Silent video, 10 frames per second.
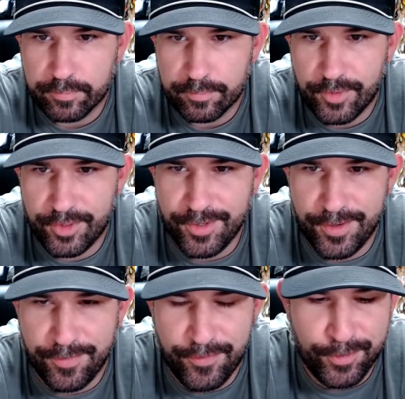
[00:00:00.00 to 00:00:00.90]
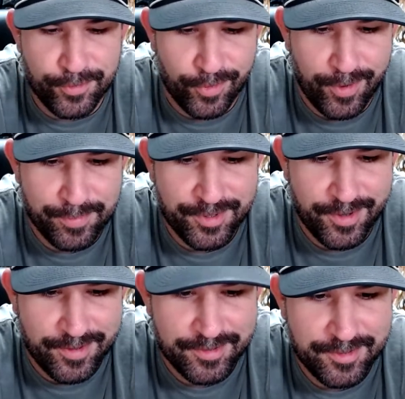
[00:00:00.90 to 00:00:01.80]
Just in a few drop
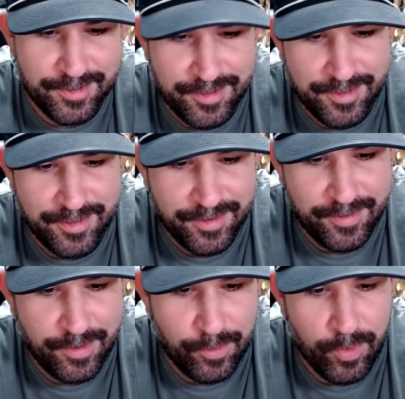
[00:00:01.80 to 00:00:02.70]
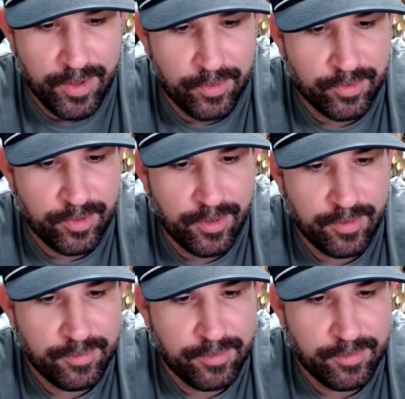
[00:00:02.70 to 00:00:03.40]
shots. No way, Jose.